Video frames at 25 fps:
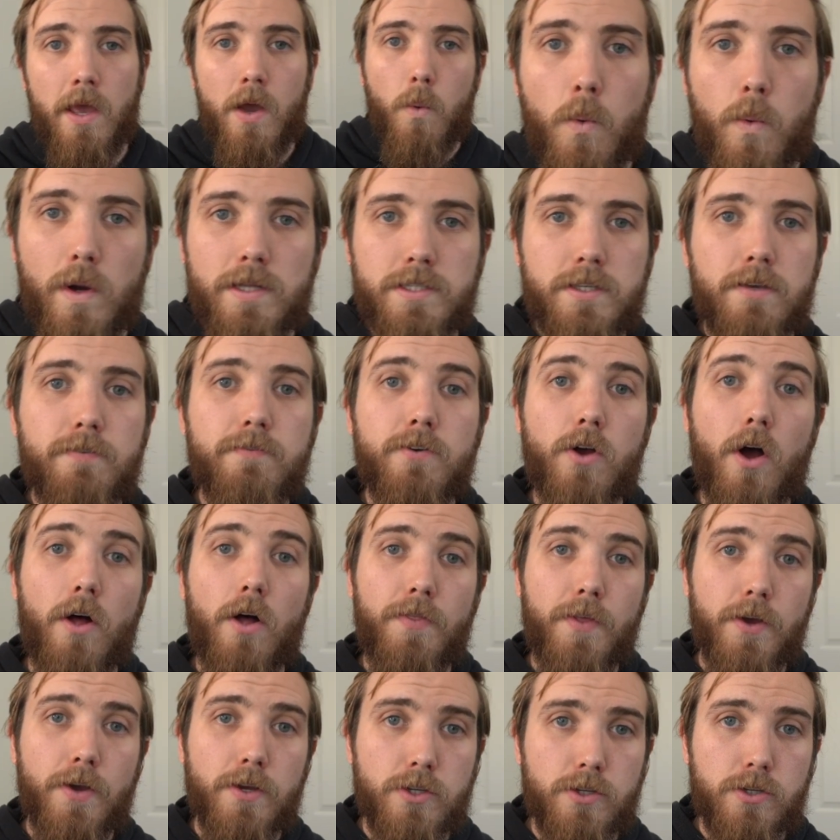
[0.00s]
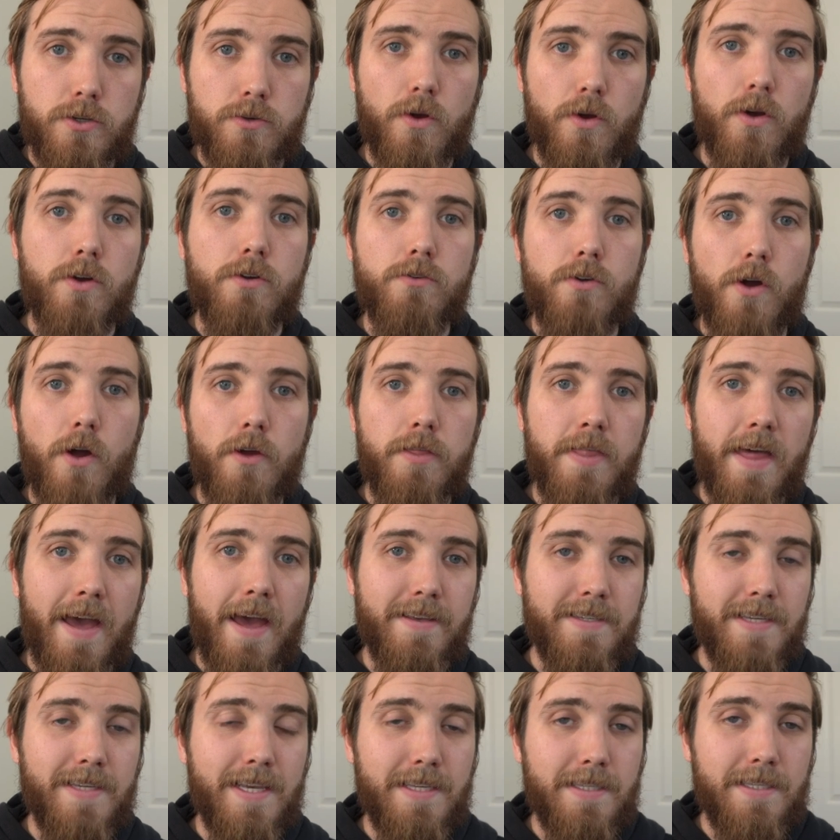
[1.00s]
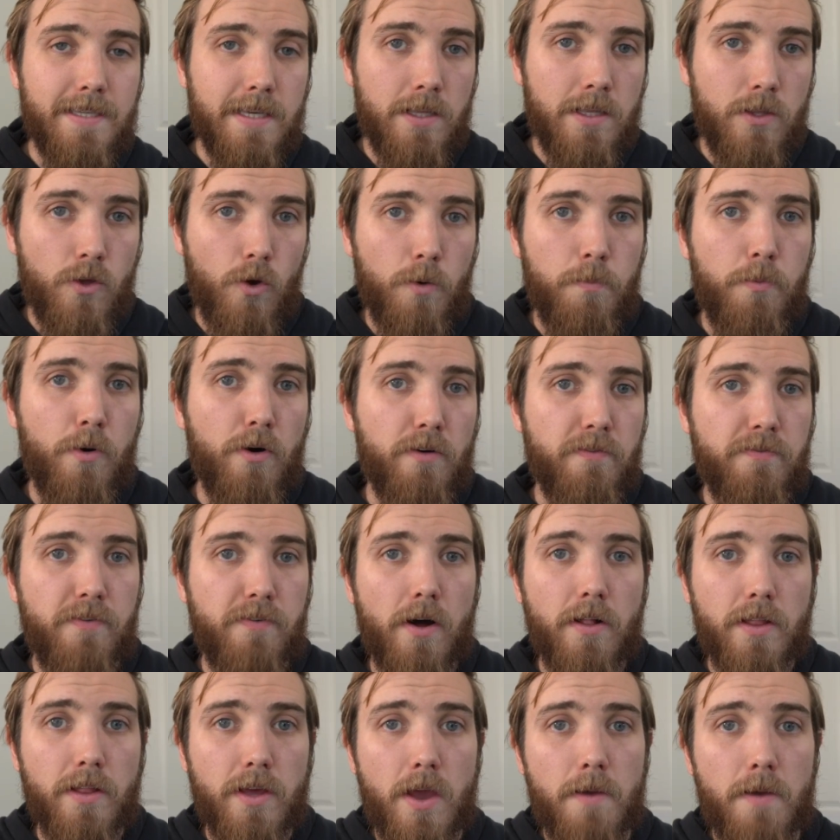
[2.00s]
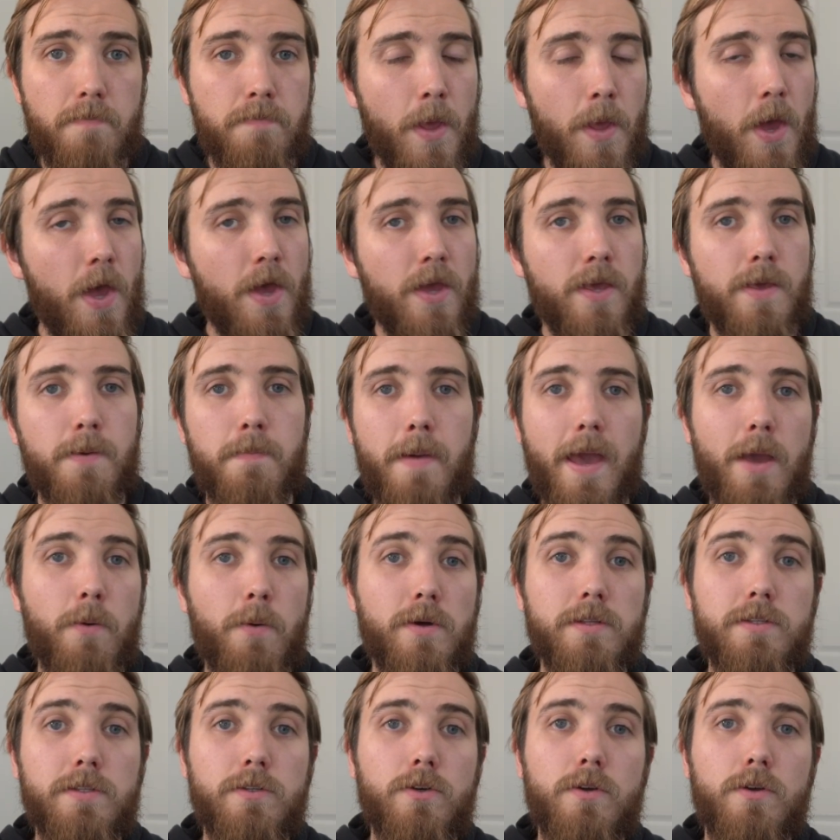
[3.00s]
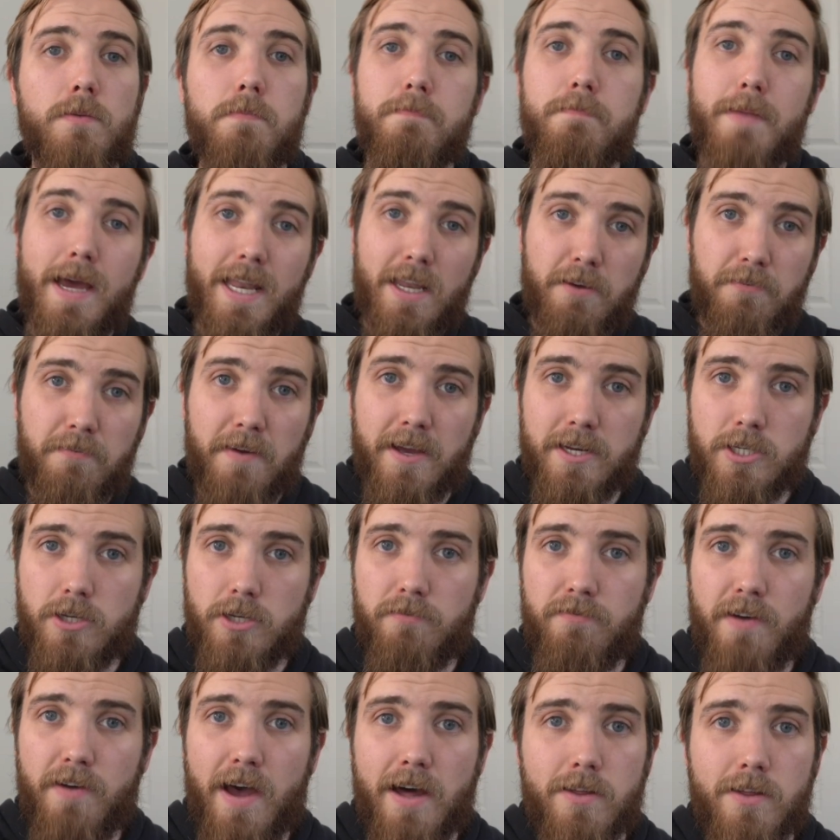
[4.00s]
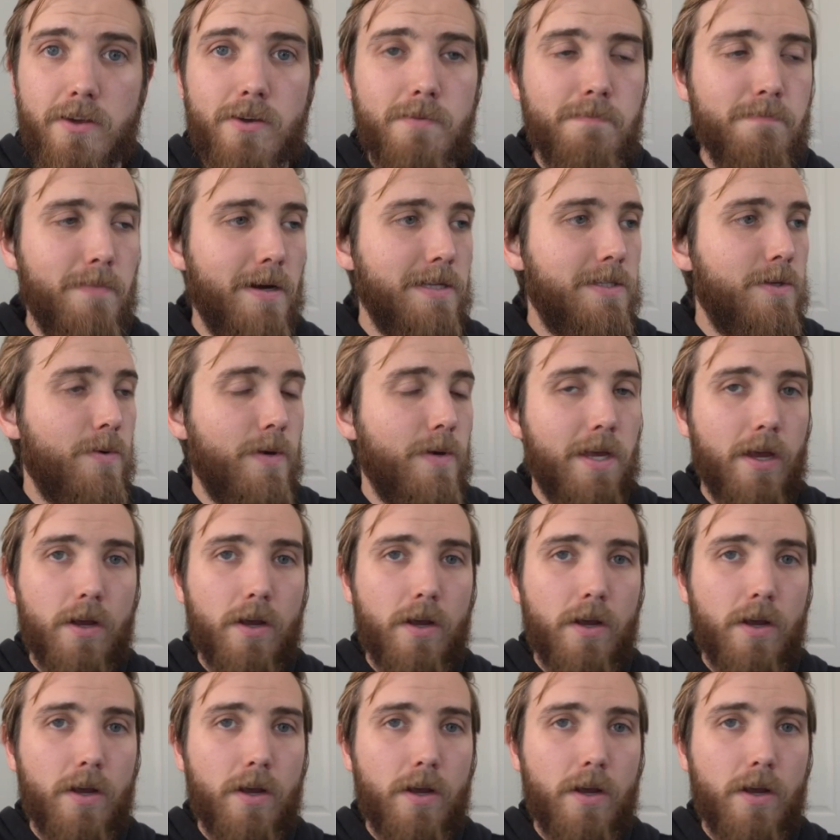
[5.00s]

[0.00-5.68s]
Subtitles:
Once you've got those strong growth assets in your portfolio, you may want to manufacture value by doing a